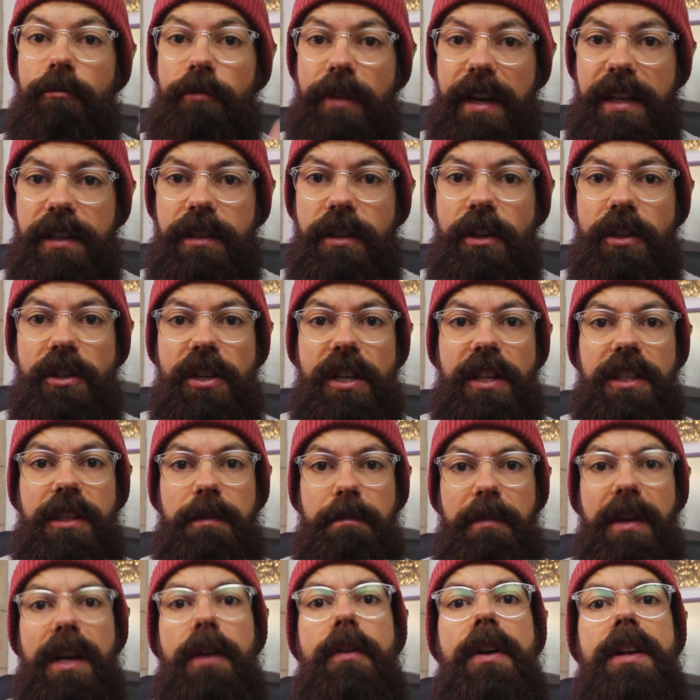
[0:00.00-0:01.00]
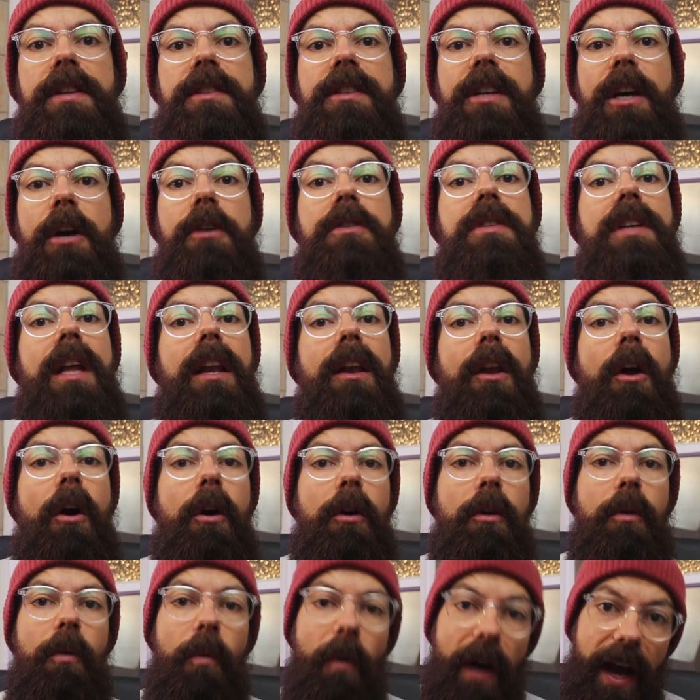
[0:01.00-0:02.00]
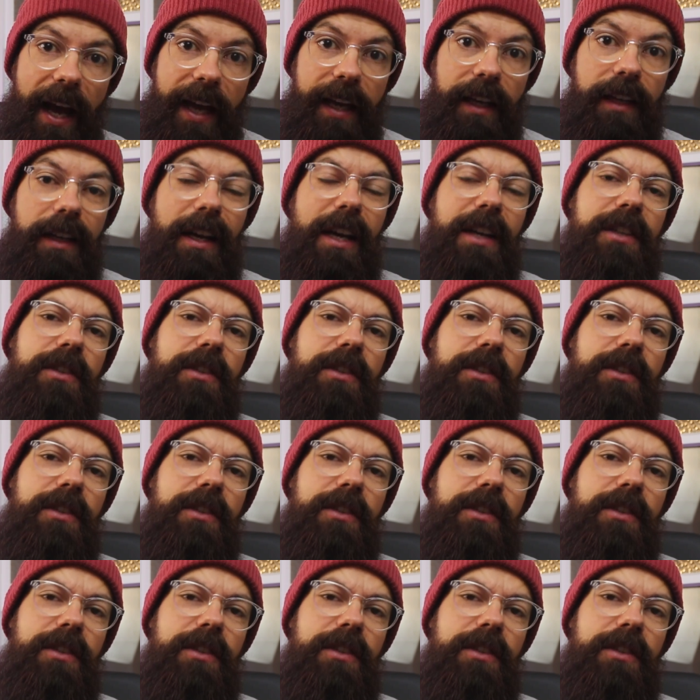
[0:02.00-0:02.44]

Research experience experience goes a long way.